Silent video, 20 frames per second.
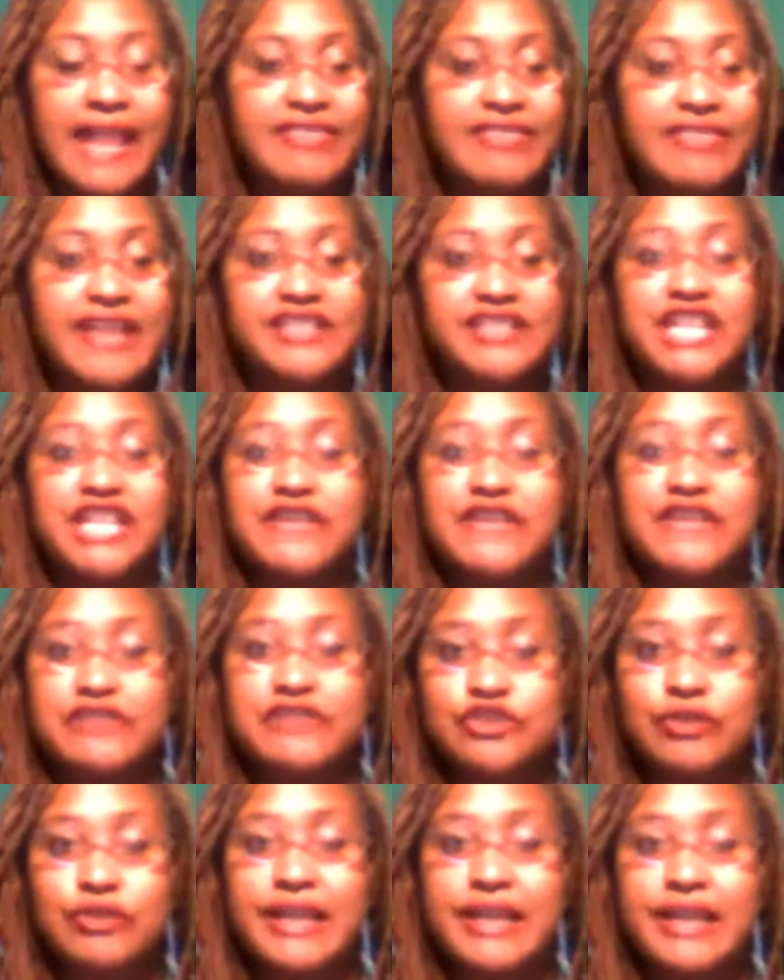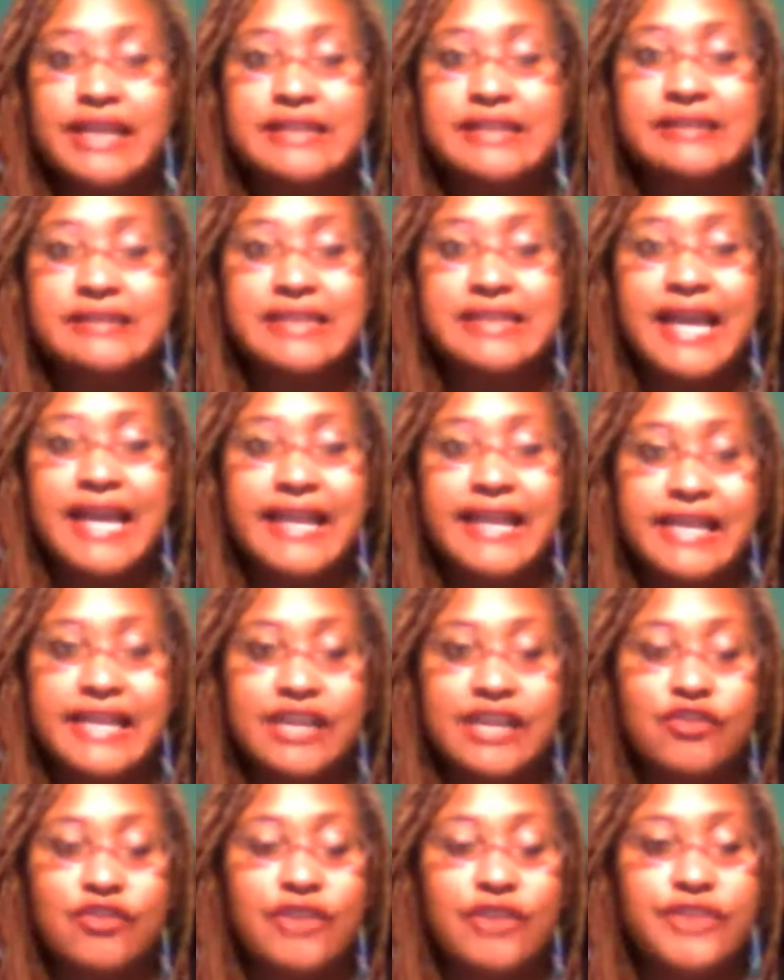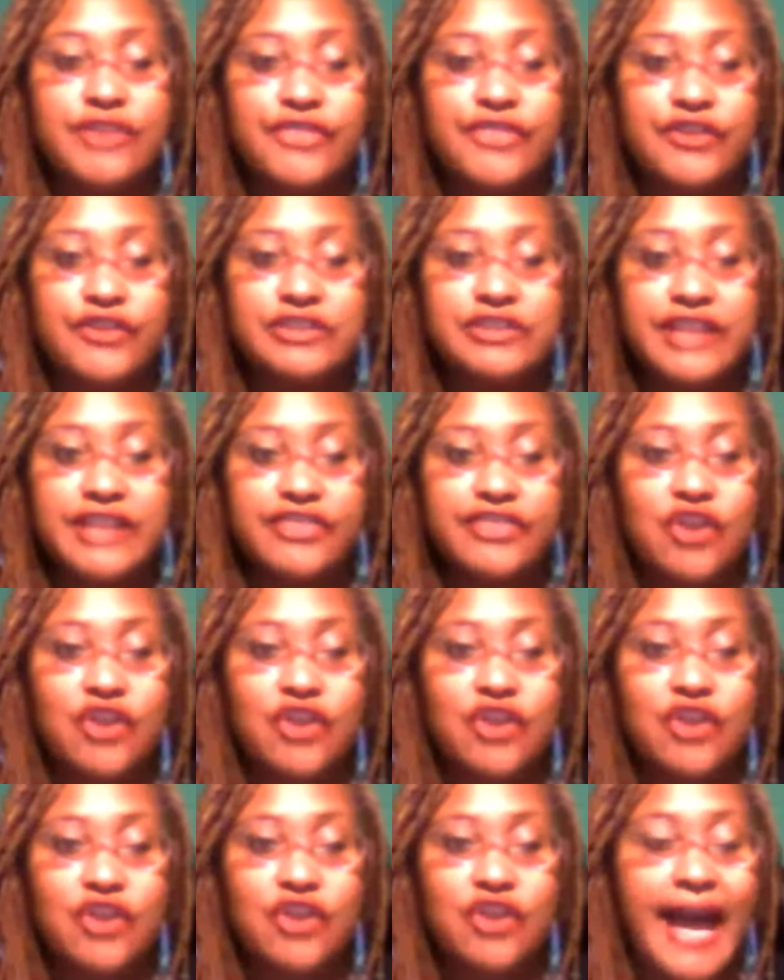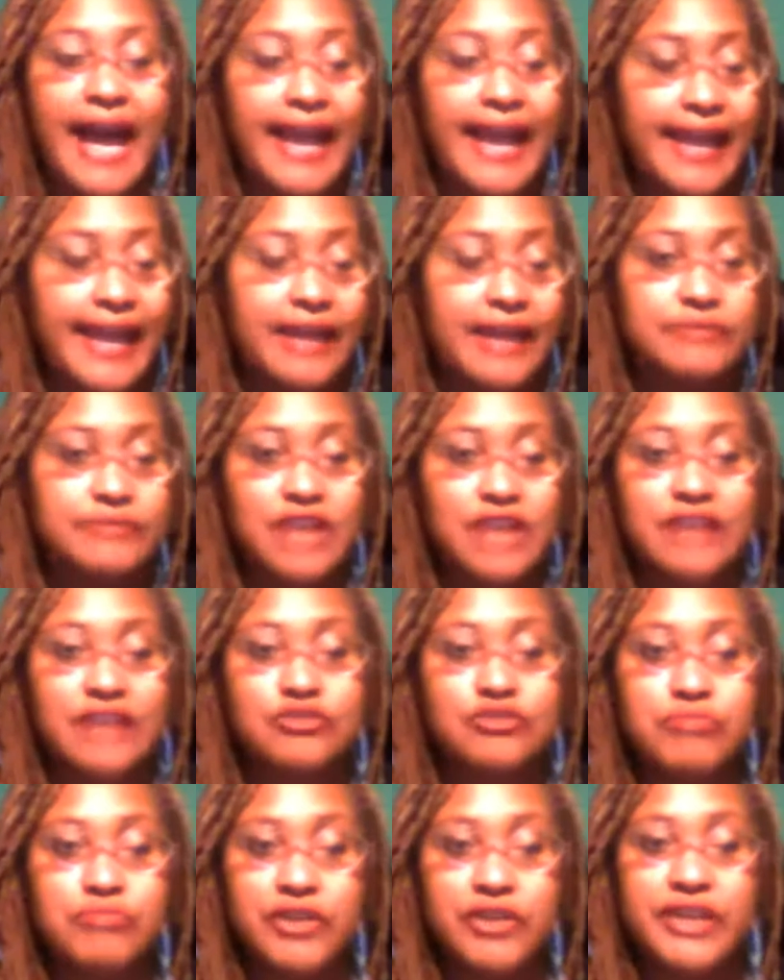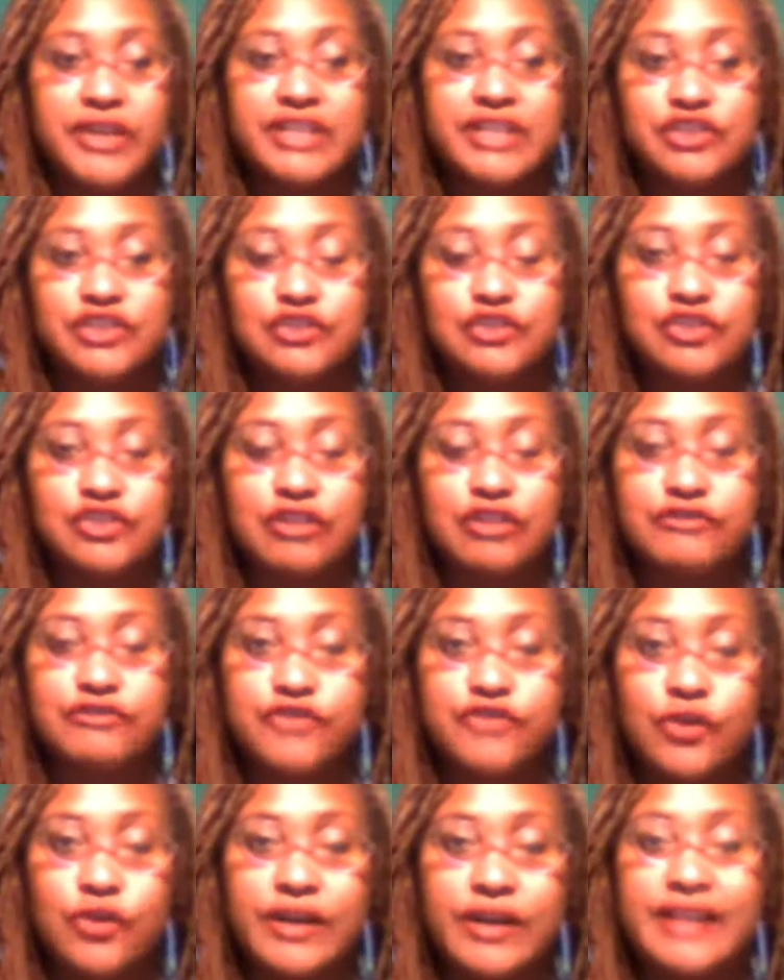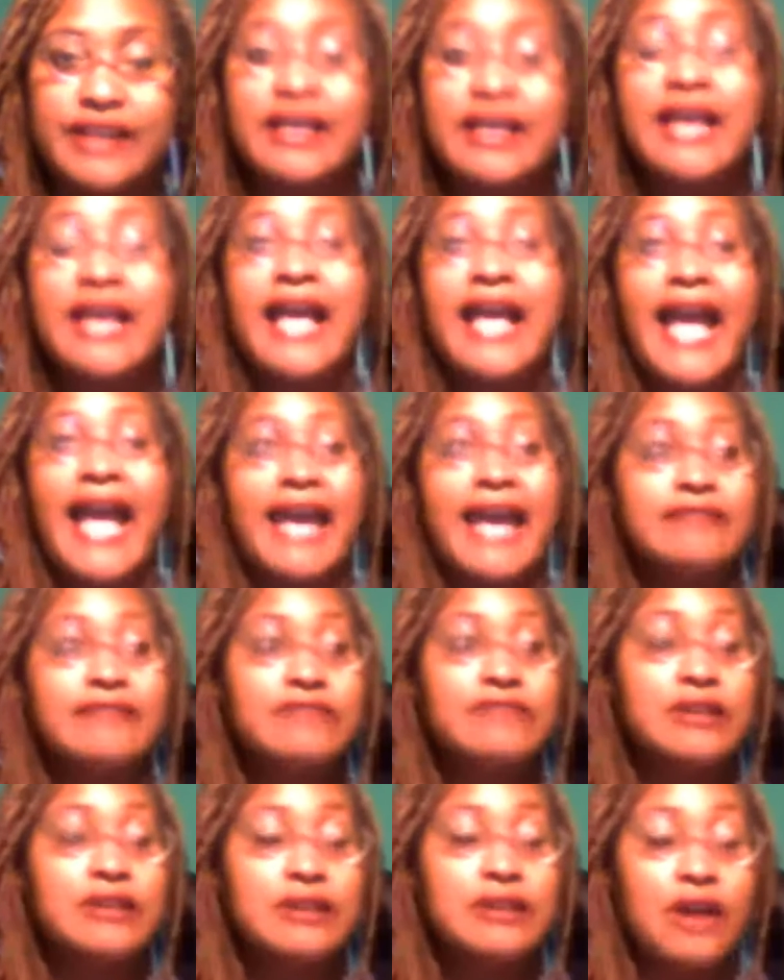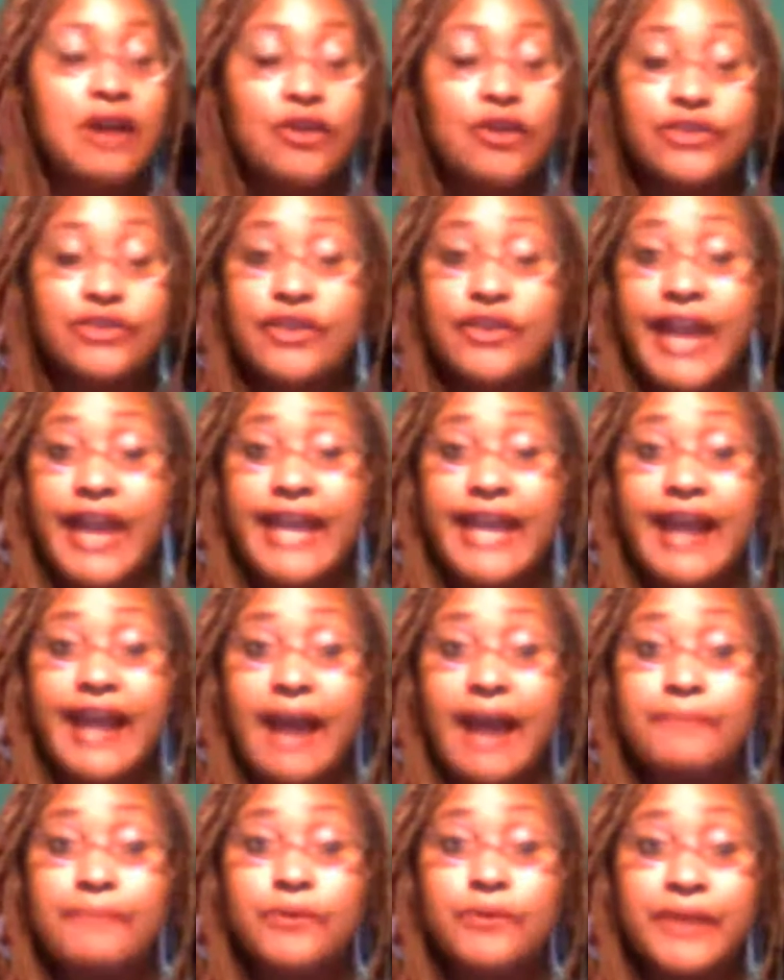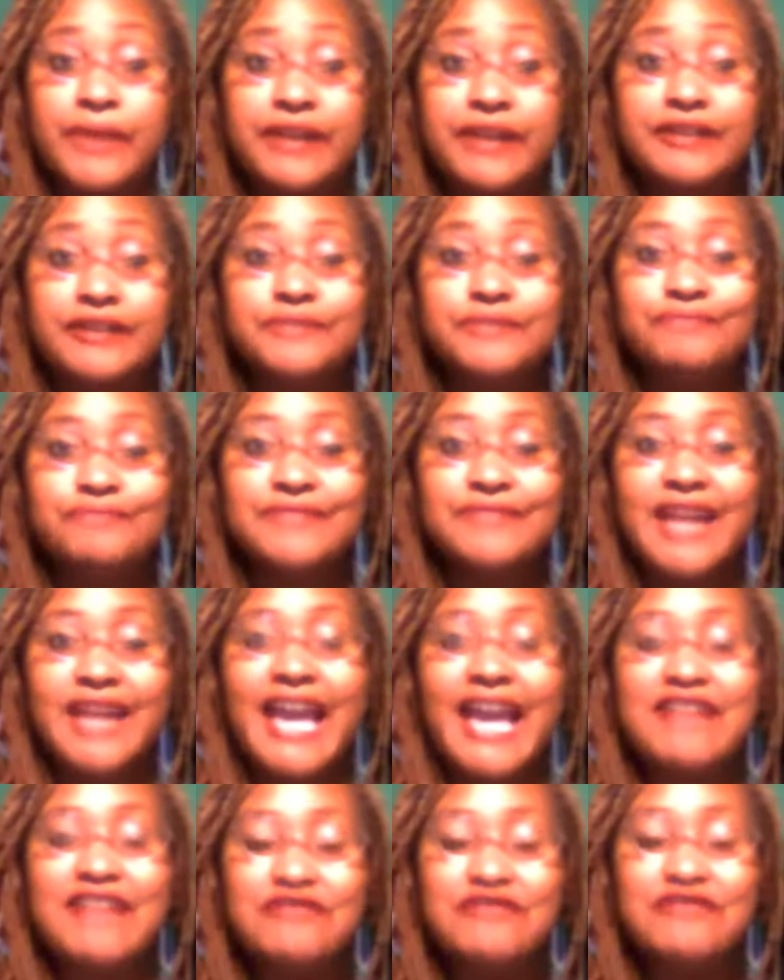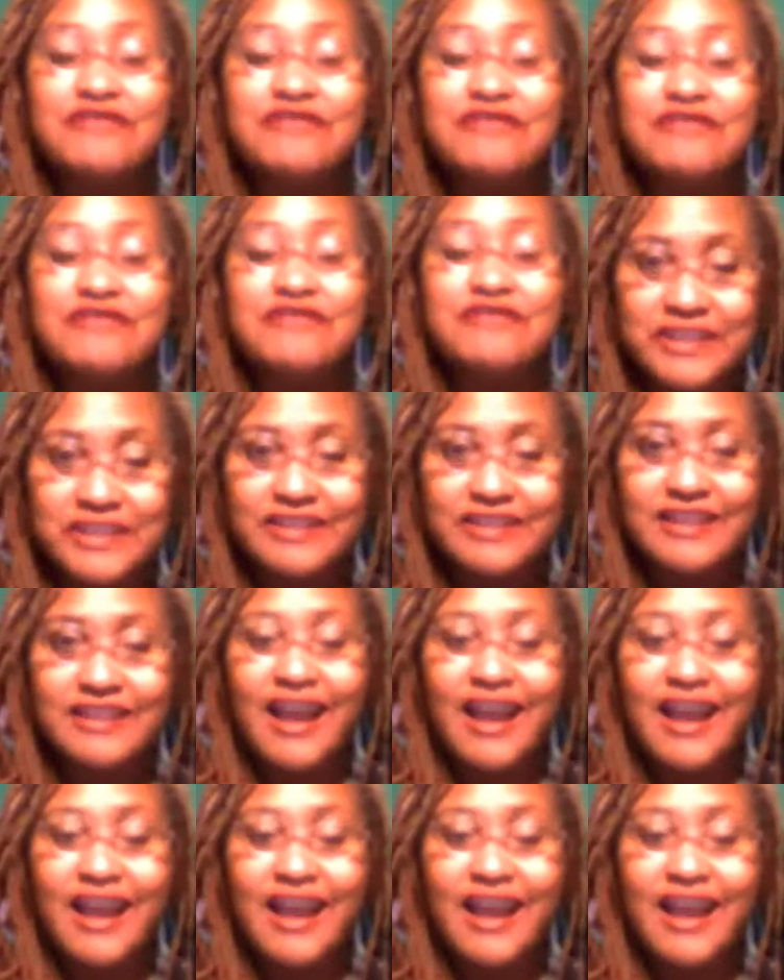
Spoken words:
Thanks again for joining us tonight here on the Thursday Thought. I am Dr. Marian, Sister of Ford, and owner and operator and founder